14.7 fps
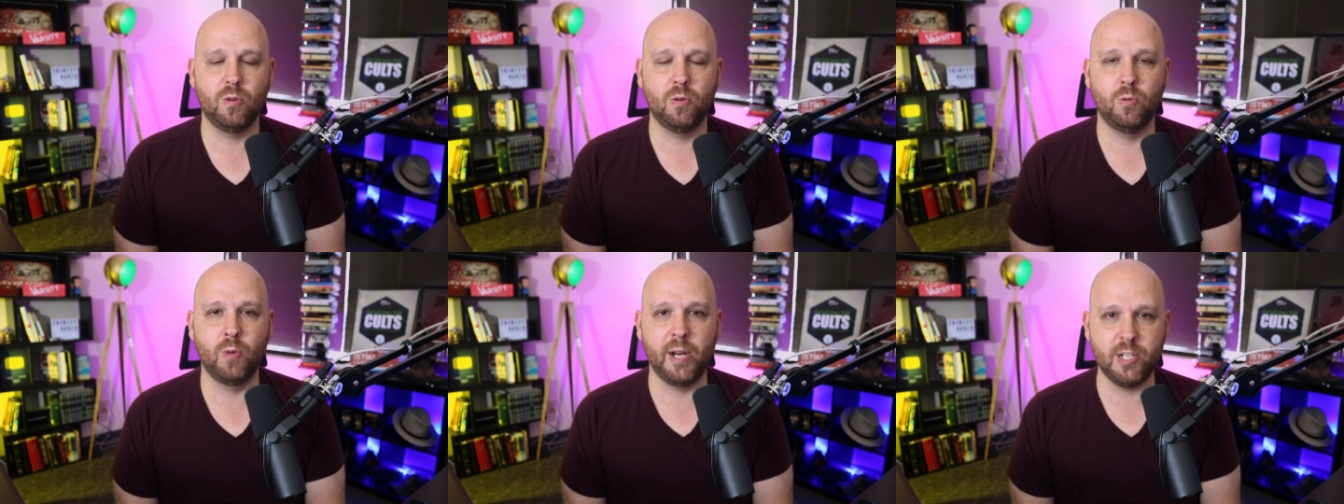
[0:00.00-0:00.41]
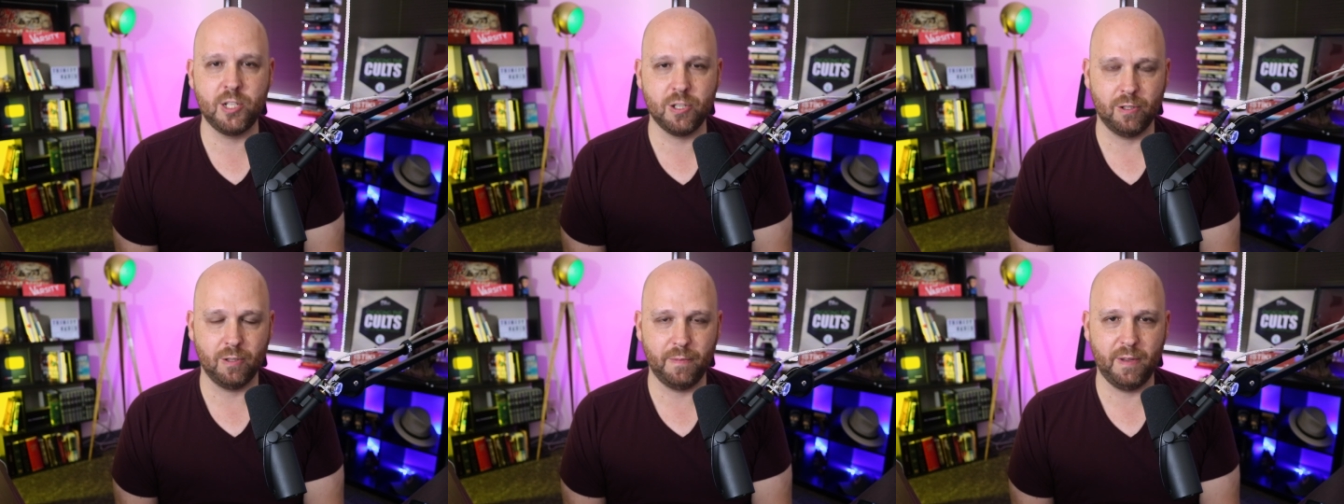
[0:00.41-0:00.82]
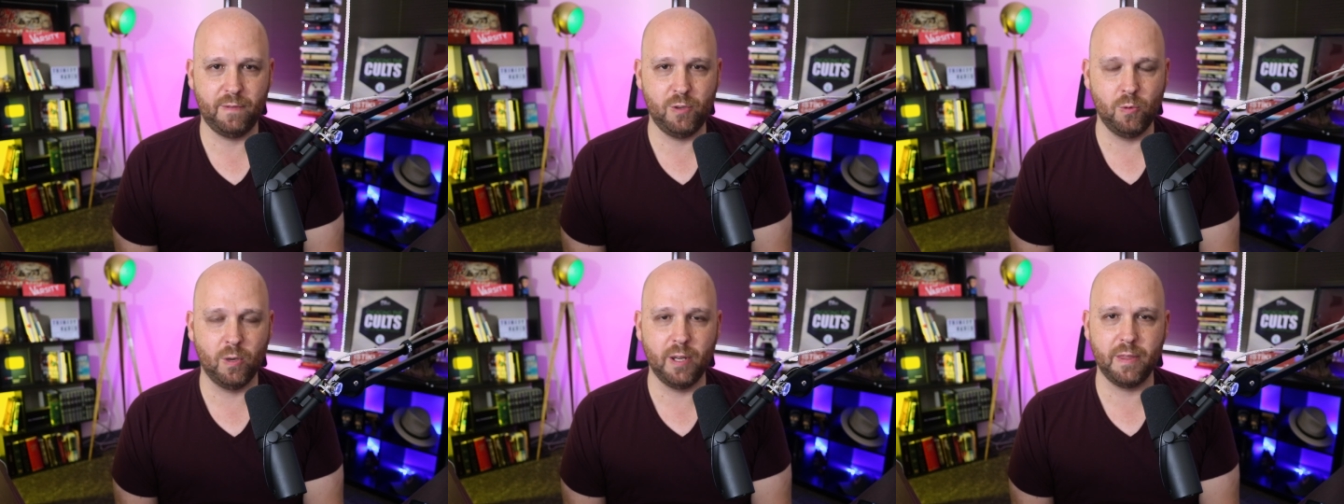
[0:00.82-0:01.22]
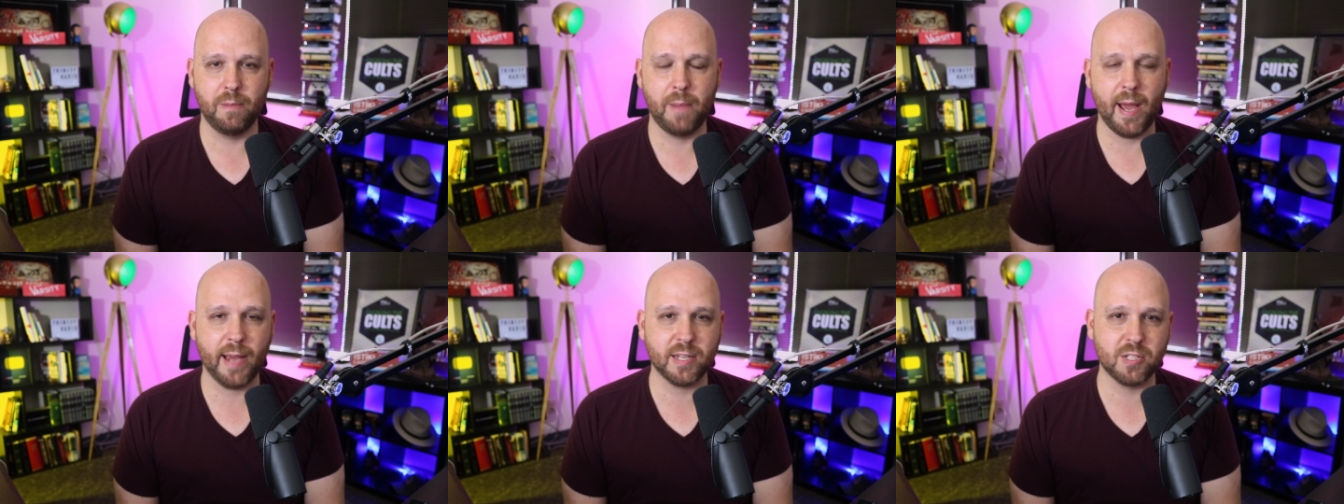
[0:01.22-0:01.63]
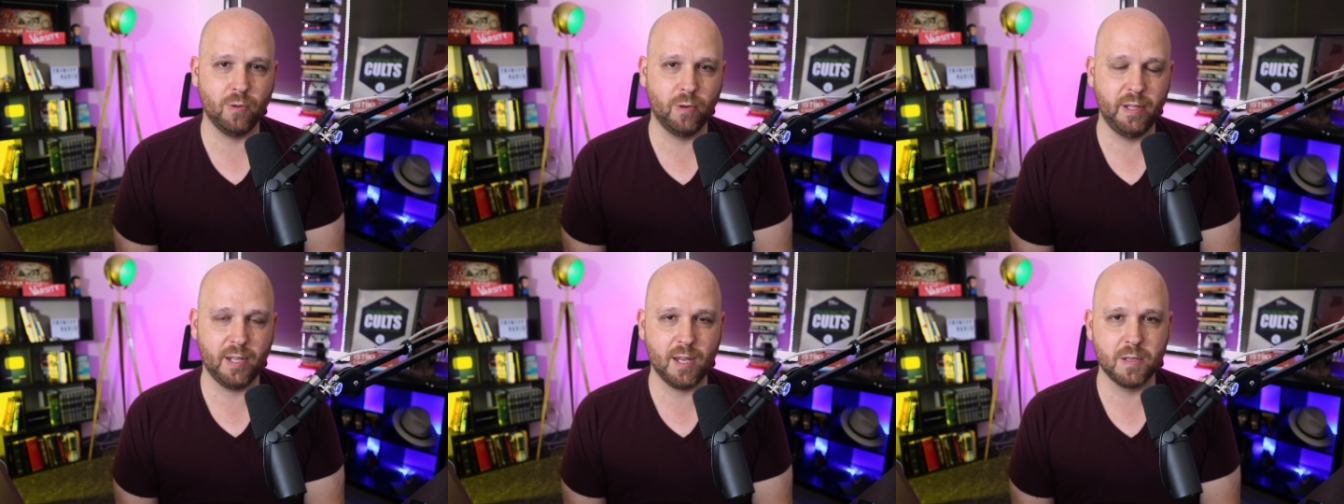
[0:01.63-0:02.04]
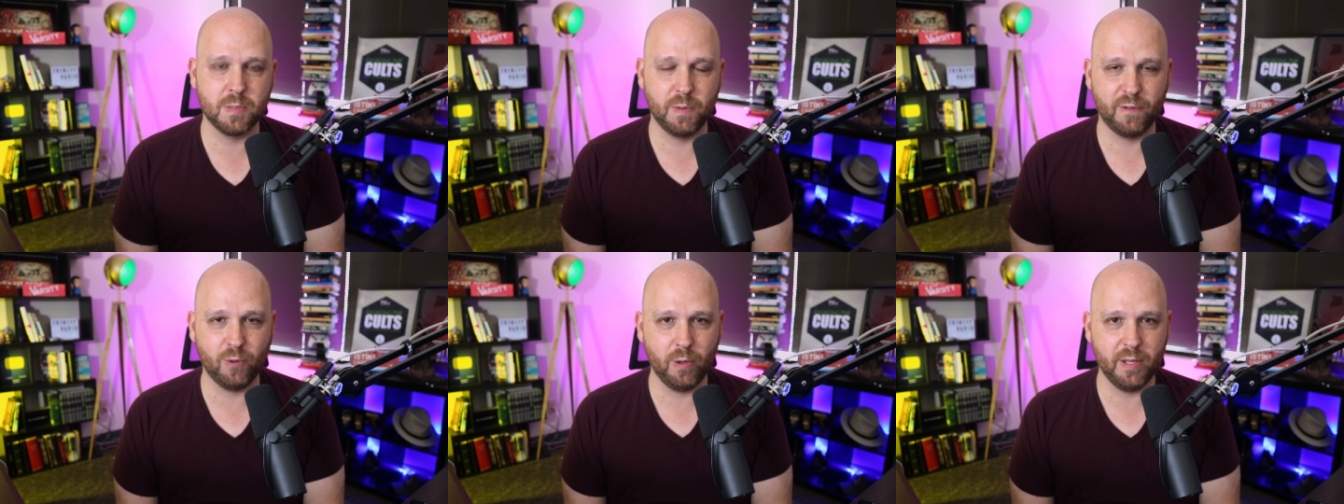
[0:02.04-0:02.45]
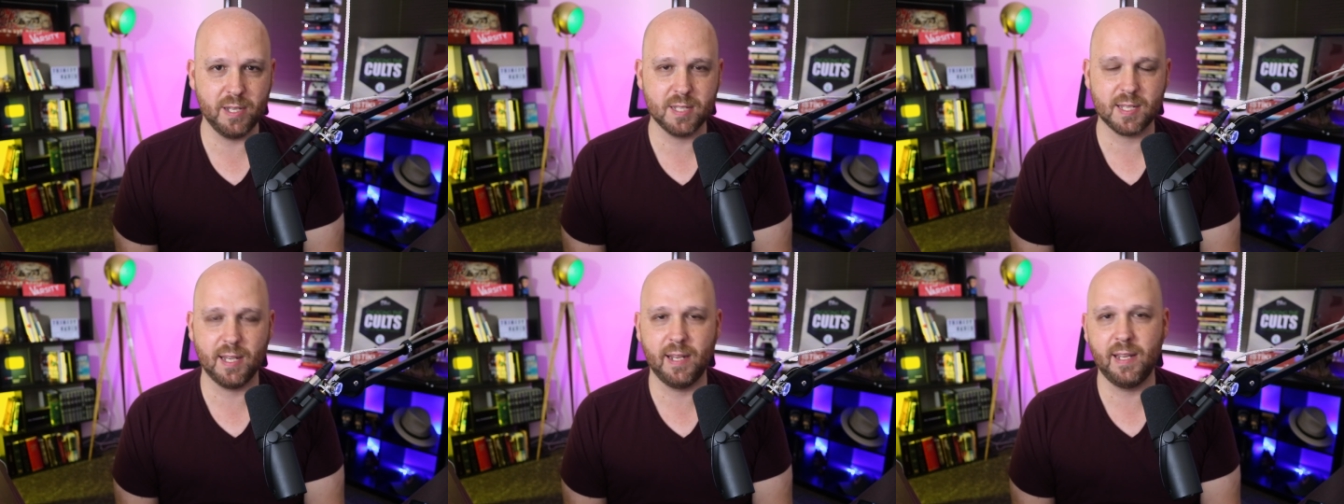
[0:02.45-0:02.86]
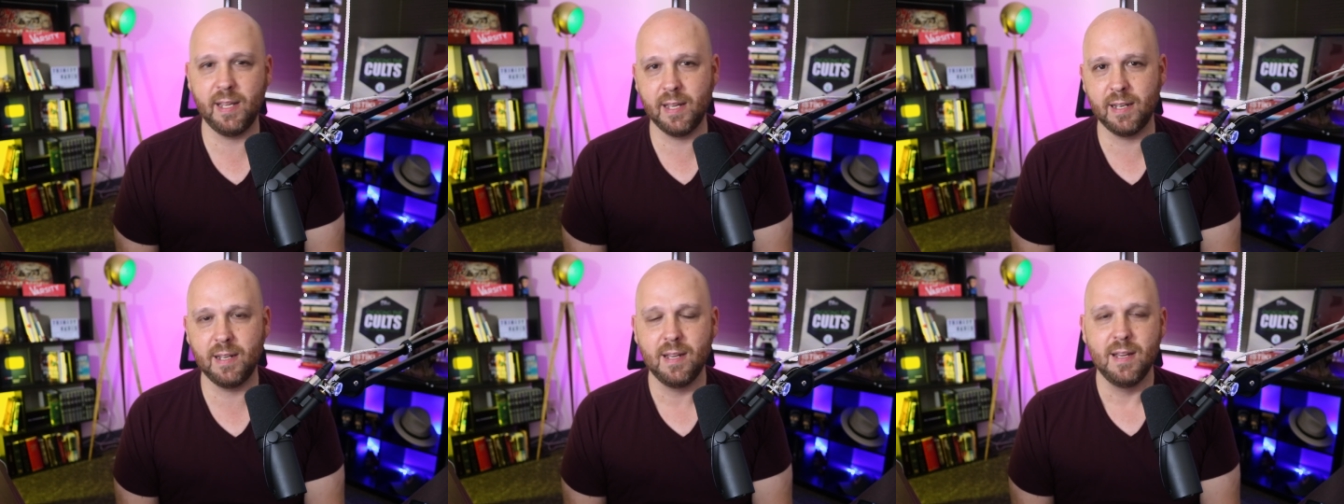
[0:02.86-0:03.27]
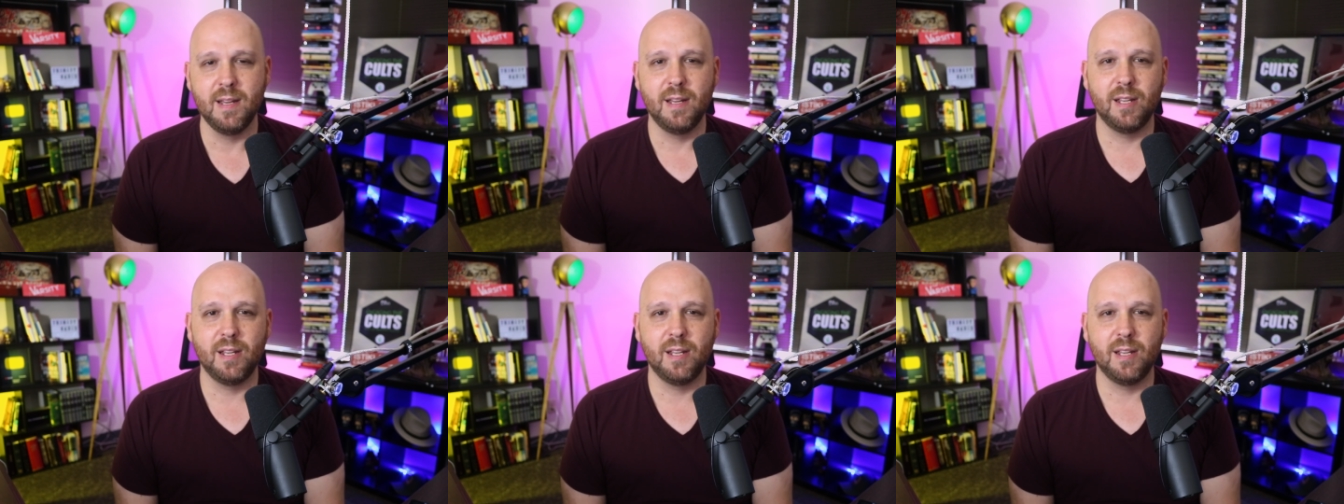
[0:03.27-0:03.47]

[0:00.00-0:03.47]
Rachel. If you want the backstory that comes before this, again,